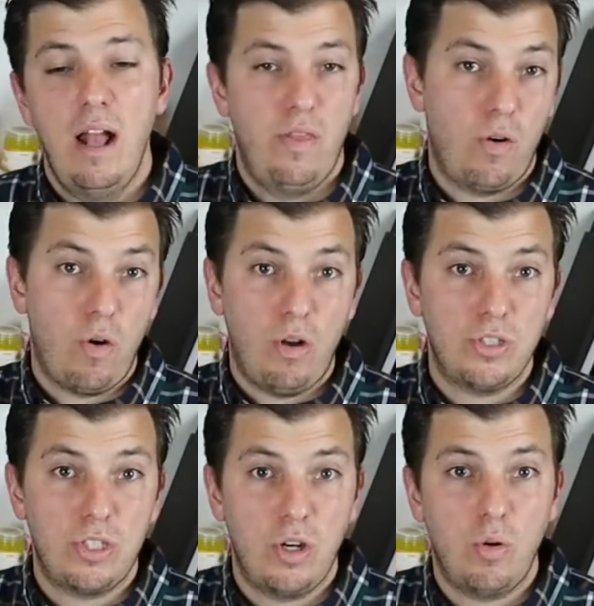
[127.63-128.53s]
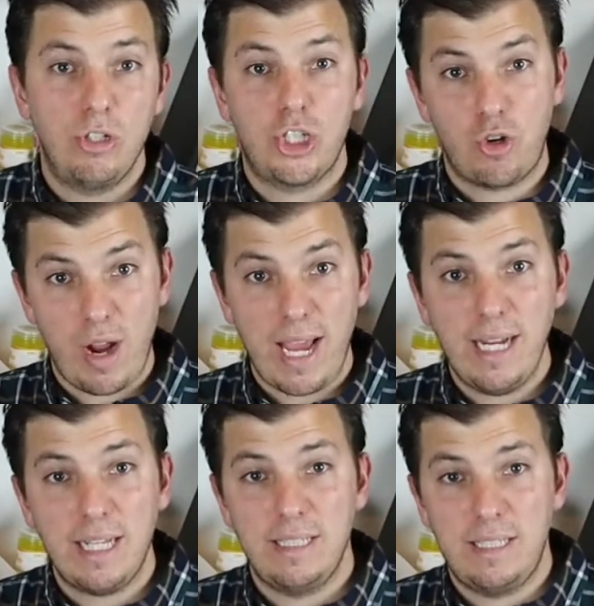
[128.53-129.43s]
There are also
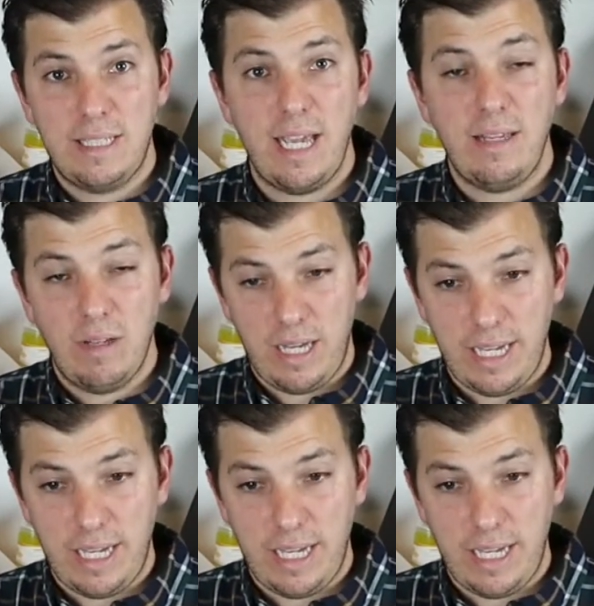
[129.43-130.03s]
trade and state